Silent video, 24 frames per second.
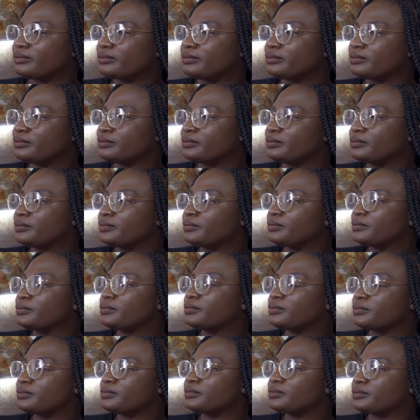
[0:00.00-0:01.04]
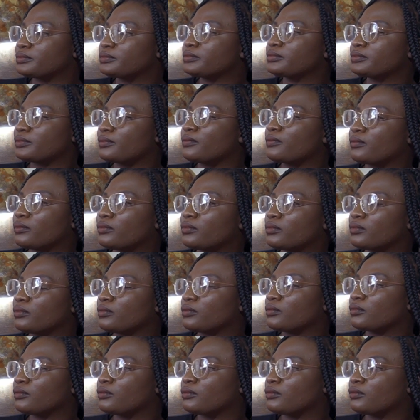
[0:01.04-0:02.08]

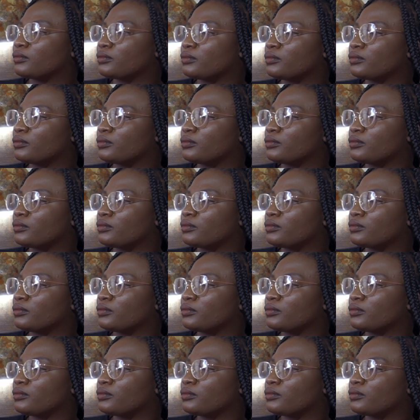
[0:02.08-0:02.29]
(not speaking)